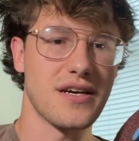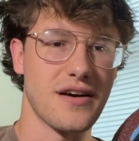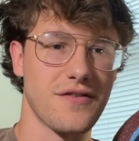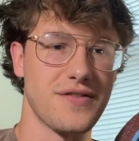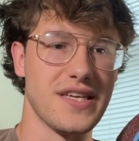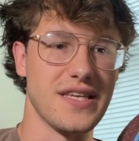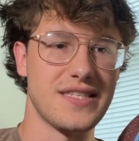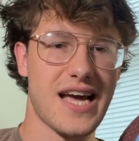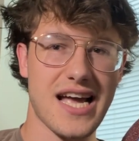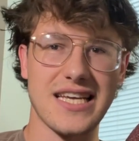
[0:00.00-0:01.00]
of the
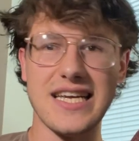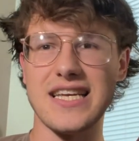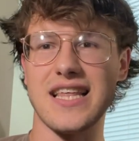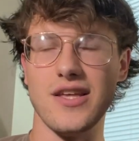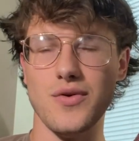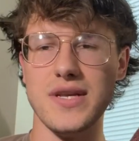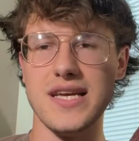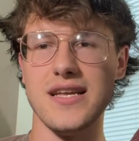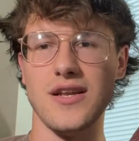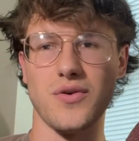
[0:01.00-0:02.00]
technique that you
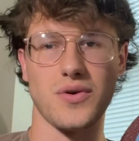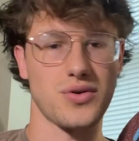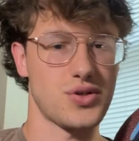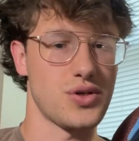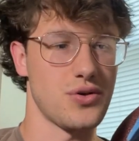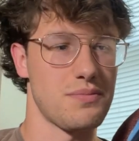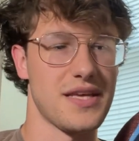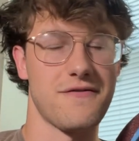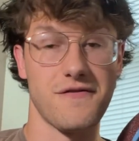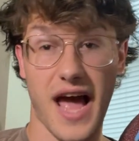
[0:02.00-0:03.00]
need in order to
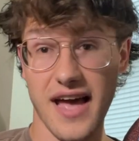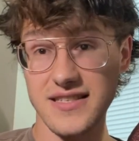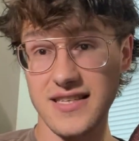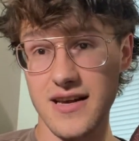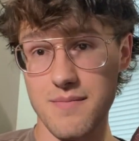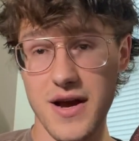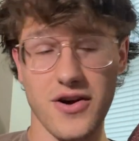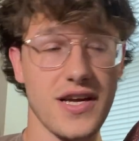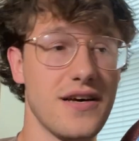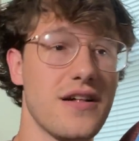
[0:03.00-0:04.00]
be fast at
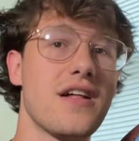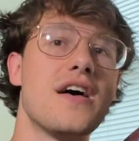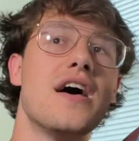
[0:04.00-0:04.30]
Maryhill.